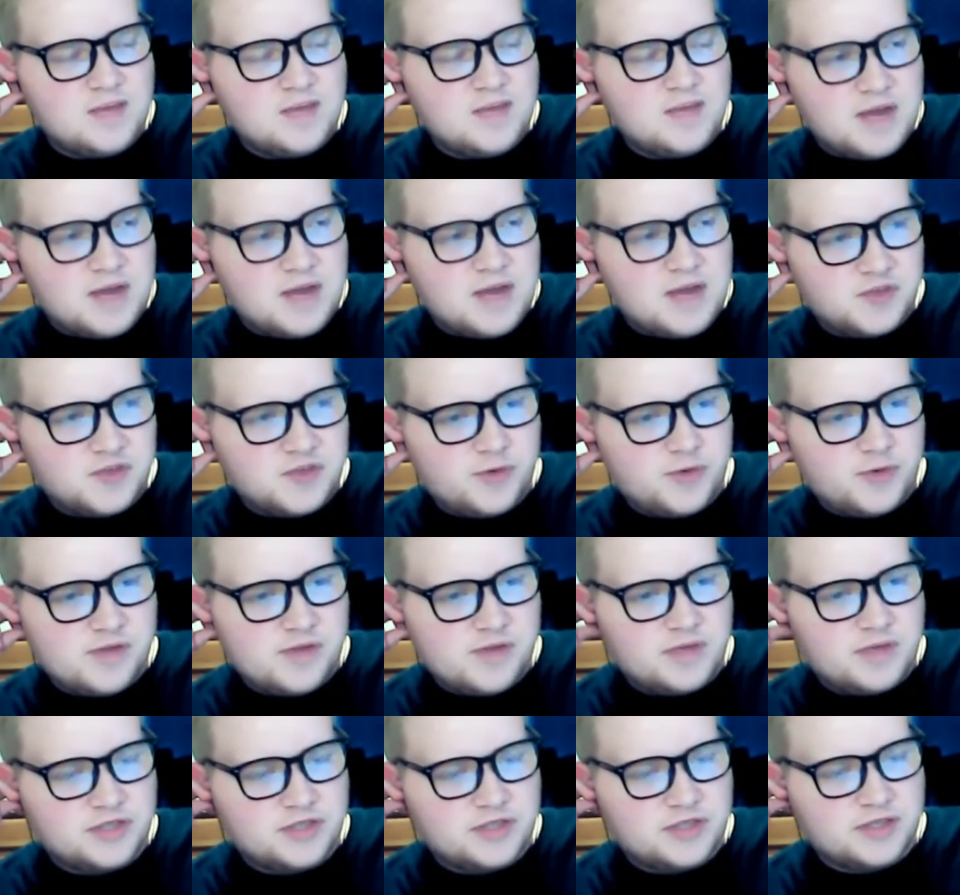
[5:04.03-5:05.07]
Harris pretty
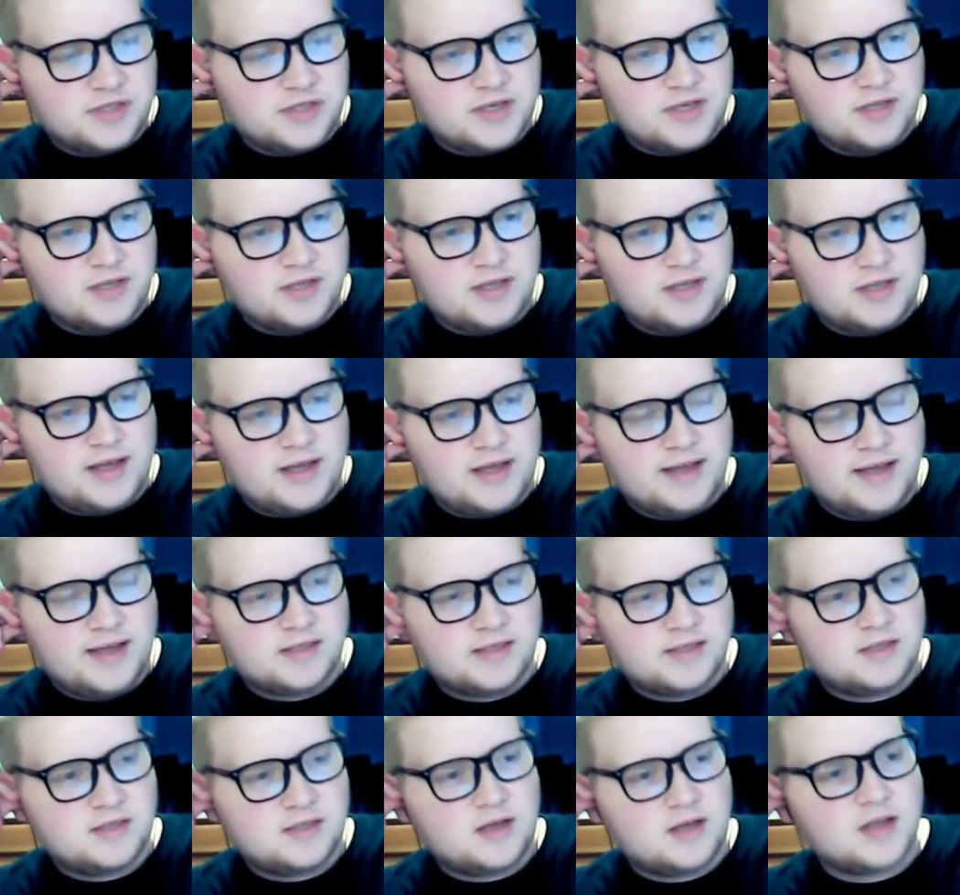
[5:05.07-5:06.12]
much like
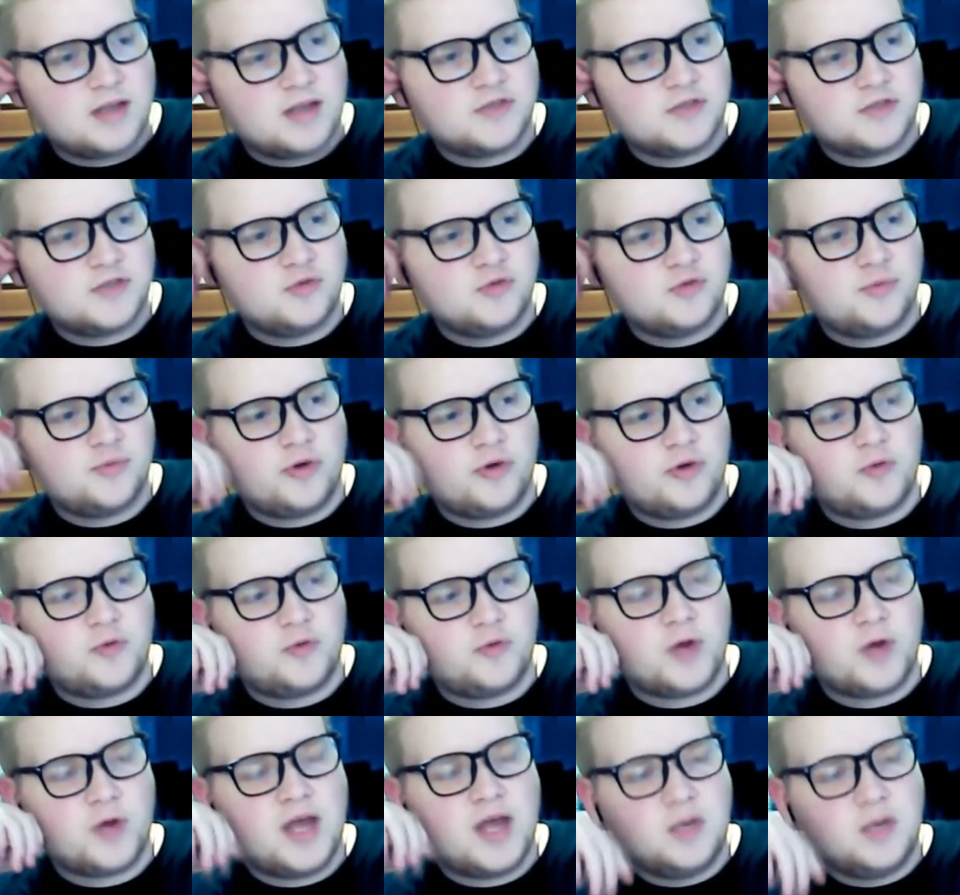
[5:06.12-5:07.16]
has gone to a point
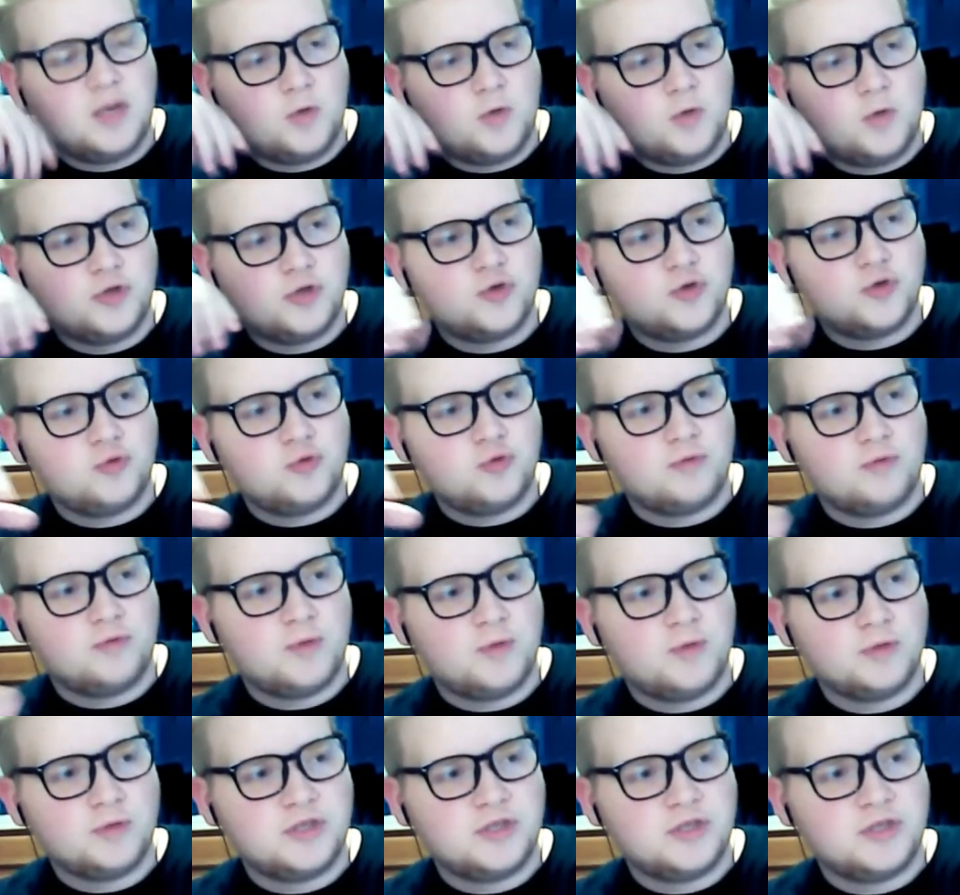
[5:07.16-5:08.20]
where anyone who
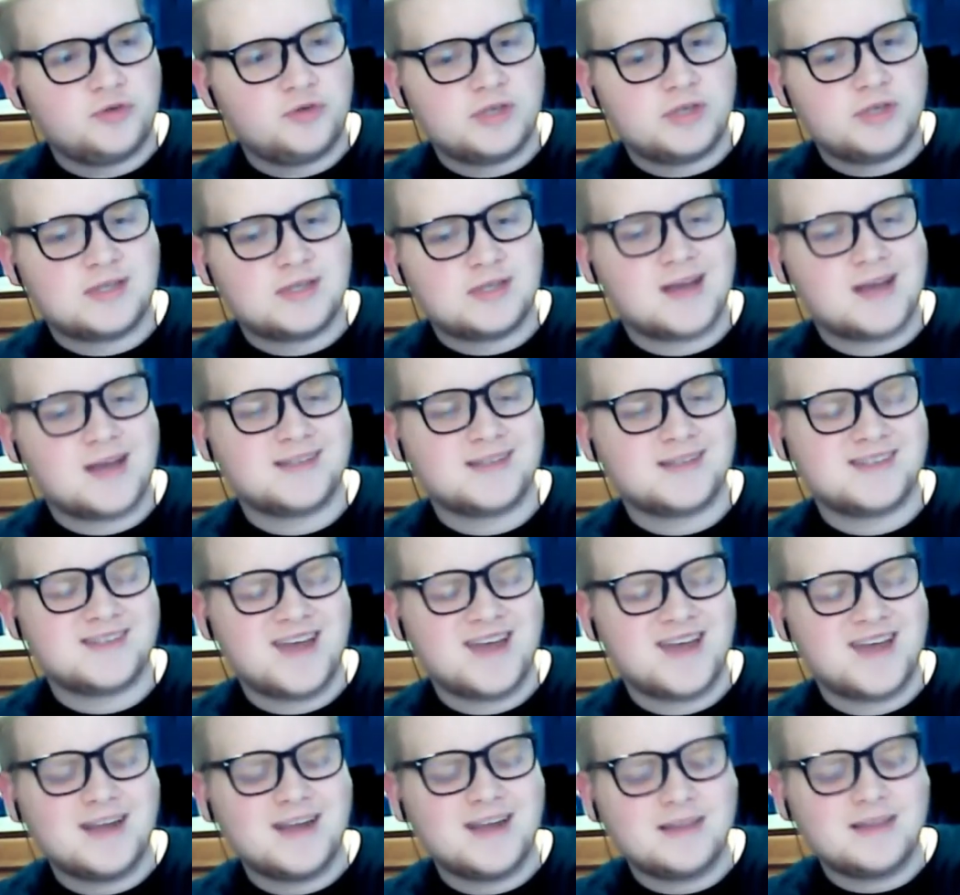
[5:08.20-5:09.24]
remotely criticizes
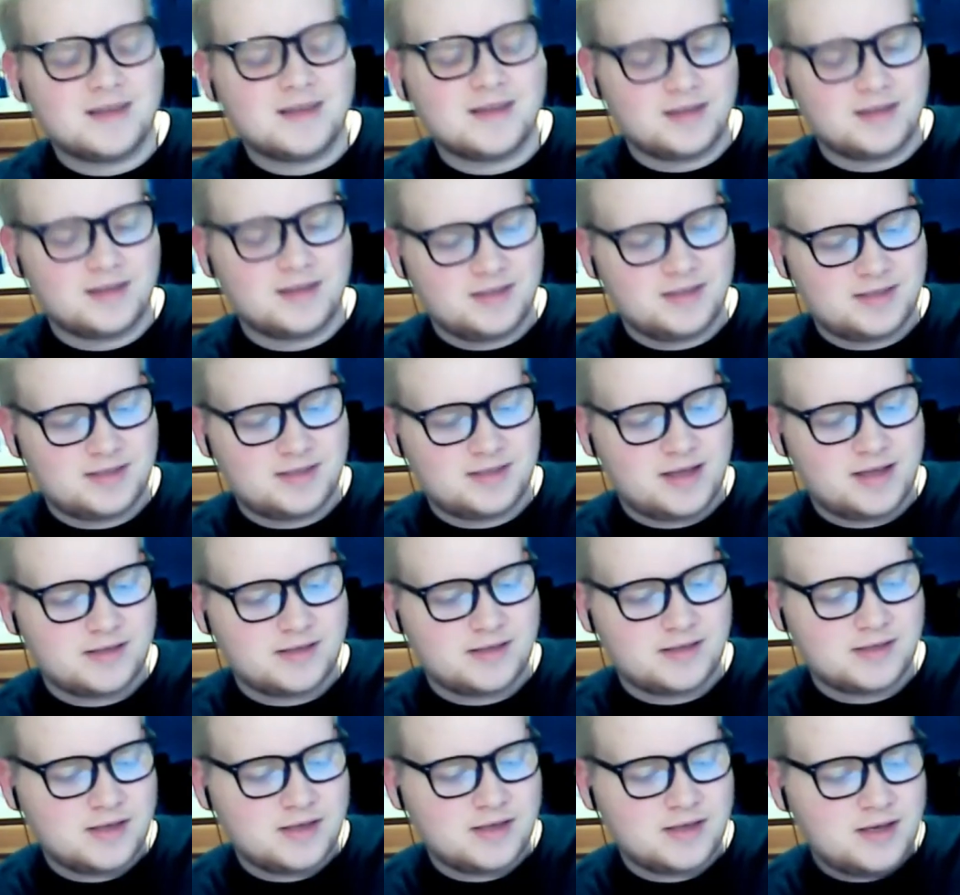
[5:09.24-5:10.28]
anything he
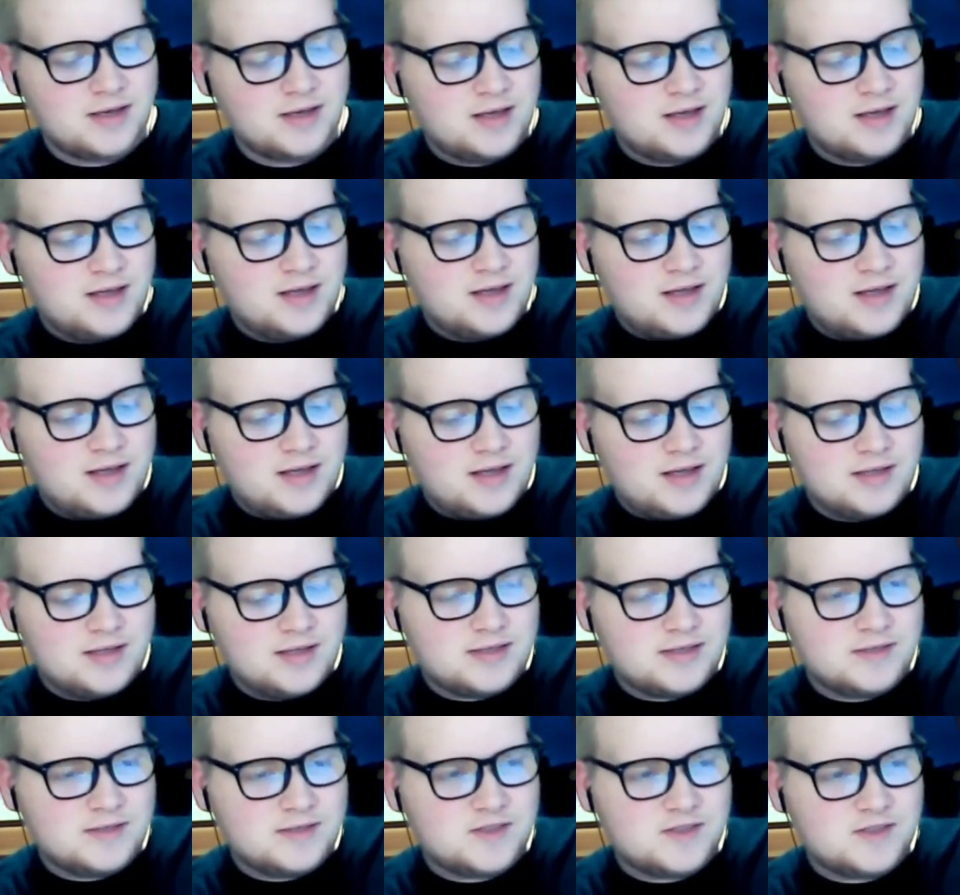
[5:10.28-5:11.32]
says
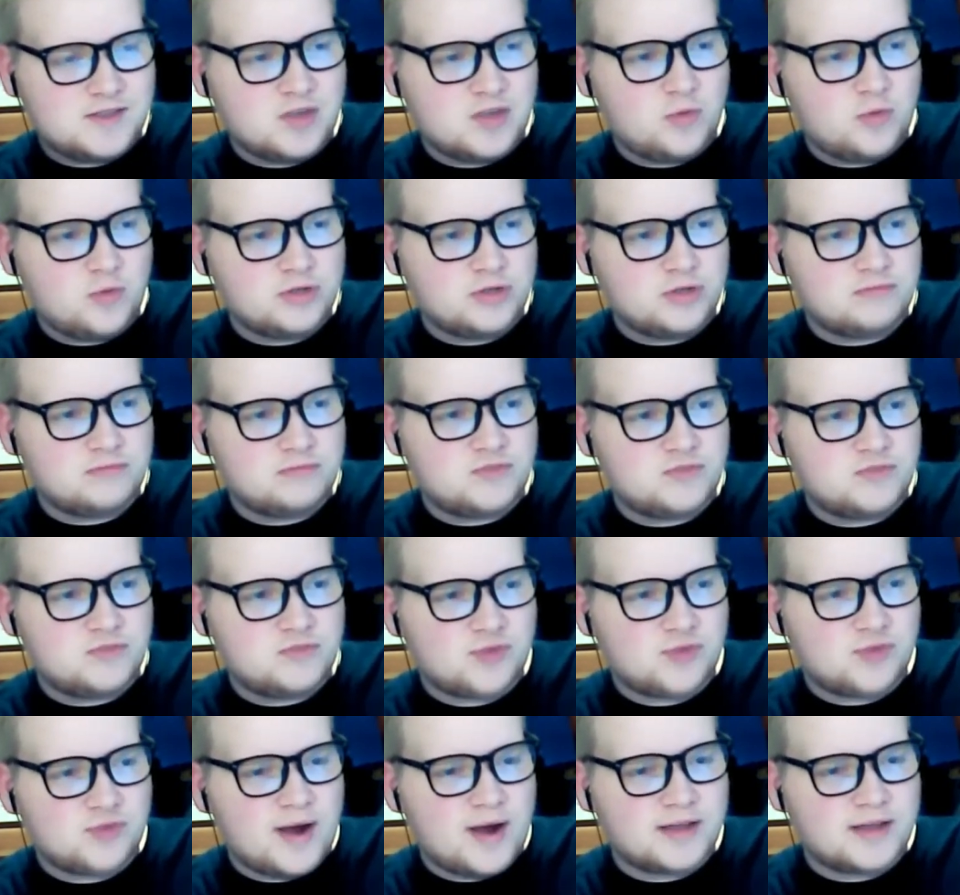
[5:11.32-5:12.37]
is someone
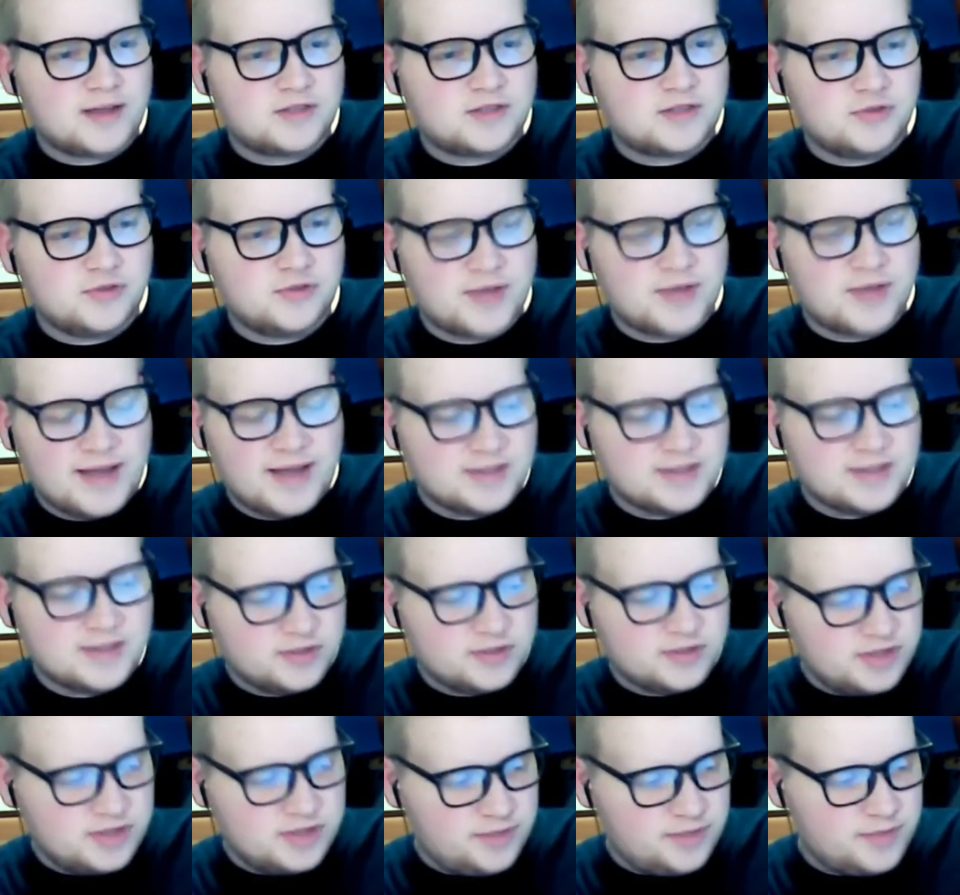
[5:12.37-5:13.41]
trying to
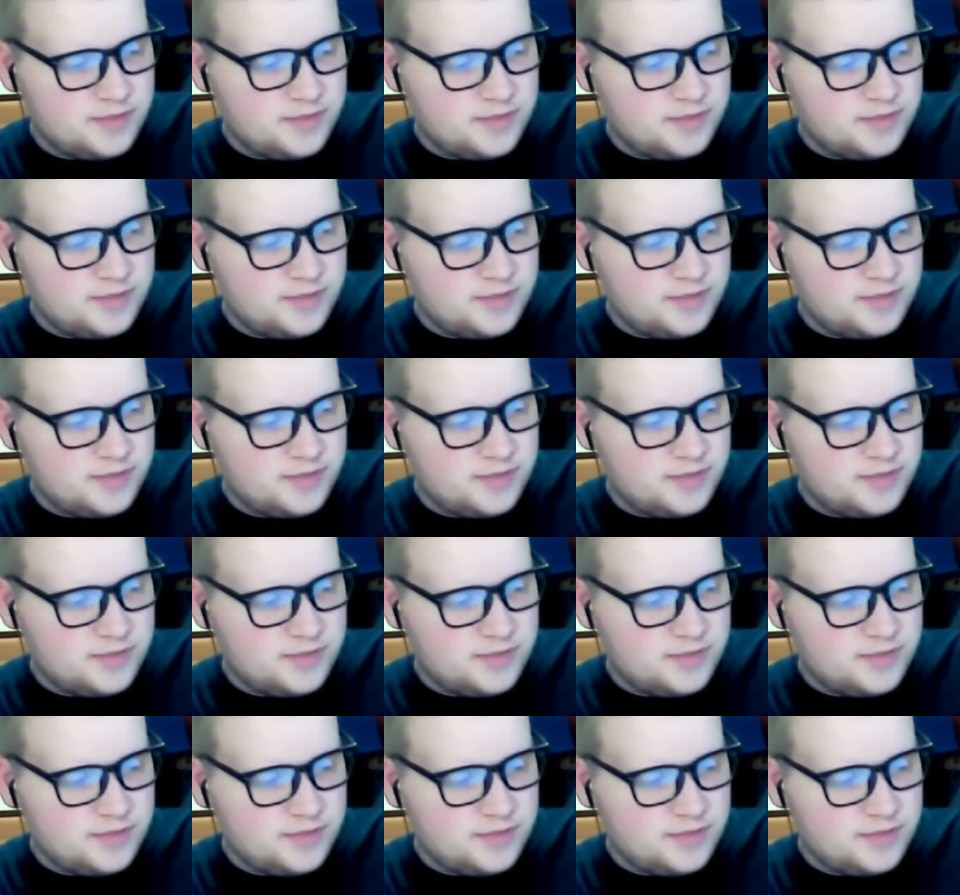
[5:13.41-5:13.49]
cancel him,